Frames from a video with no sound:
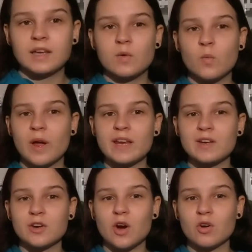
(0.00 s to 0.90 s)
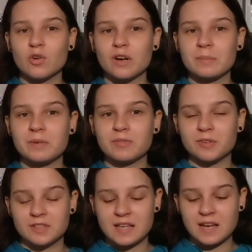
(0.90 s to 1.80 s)
it went not creepy
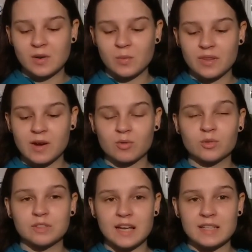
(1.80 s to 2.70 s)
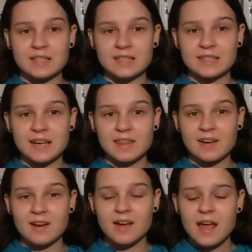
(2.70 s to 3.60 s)
for a second when they were all dancing
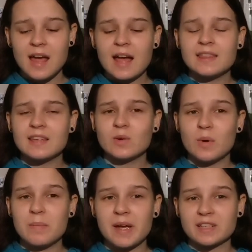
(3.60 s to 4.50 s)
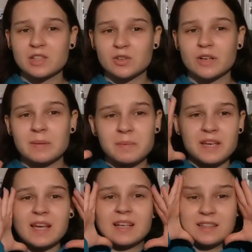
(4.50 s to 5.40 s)
together, and then it went back to
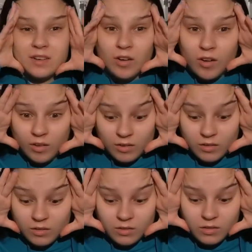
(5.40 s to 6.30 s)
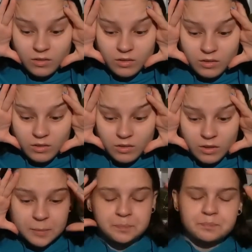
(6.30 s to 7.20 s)
creepy, and
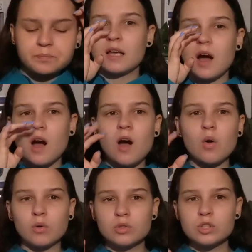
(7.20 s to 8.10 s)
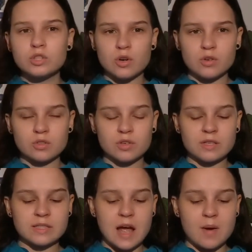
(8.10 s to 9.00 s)
are all the songs on
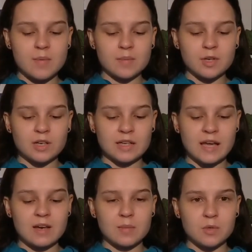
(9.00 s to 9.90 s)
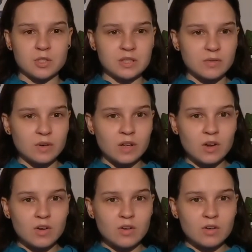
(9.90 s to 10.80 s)
this album gonna get a music
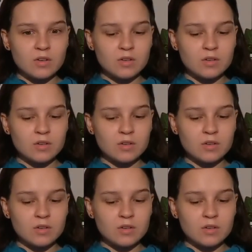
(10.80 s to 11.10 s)
video?